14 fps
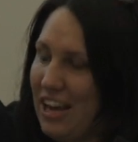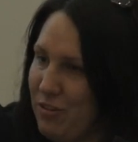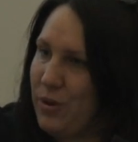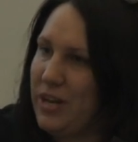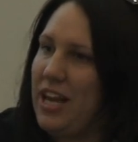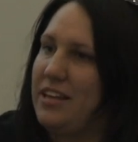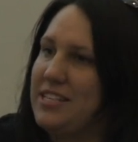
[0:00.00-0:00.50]

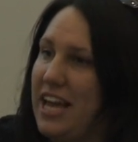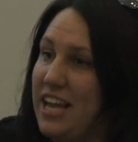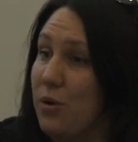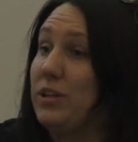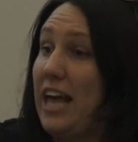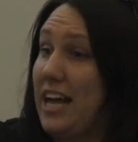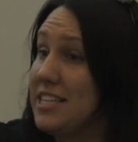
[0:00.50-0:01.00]
Everyone
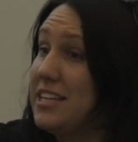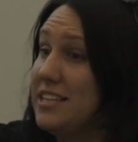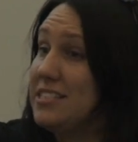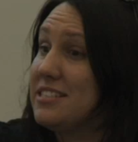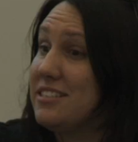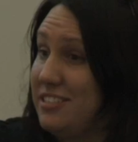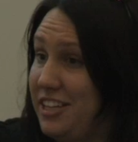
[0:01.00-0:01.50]
has equal
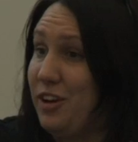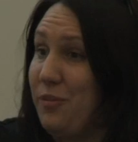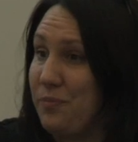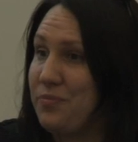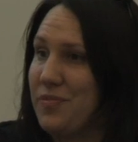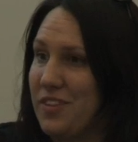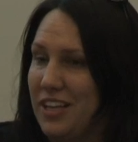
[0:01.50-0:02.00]
access. Yep.
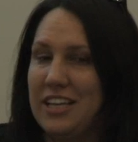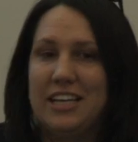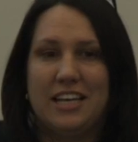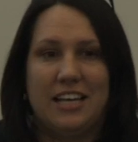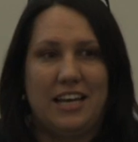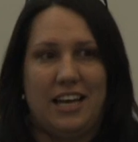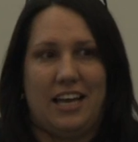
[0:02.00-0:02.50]

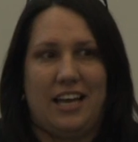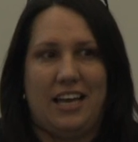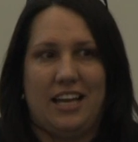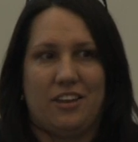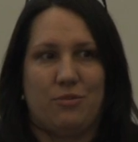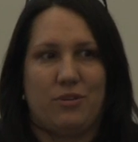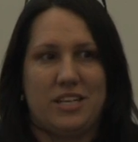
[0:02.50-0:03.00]

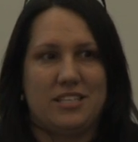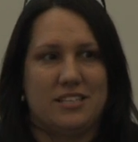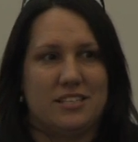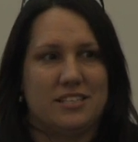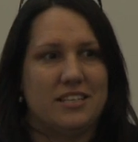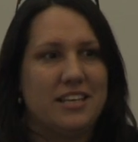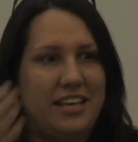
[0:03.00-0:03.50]
Any other
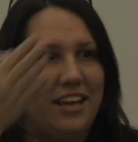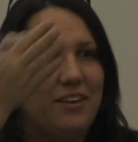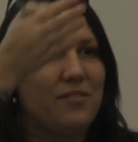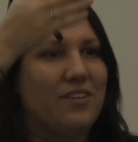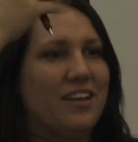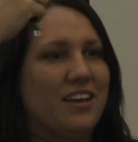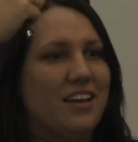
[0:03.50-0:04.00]
reasons? Yeah.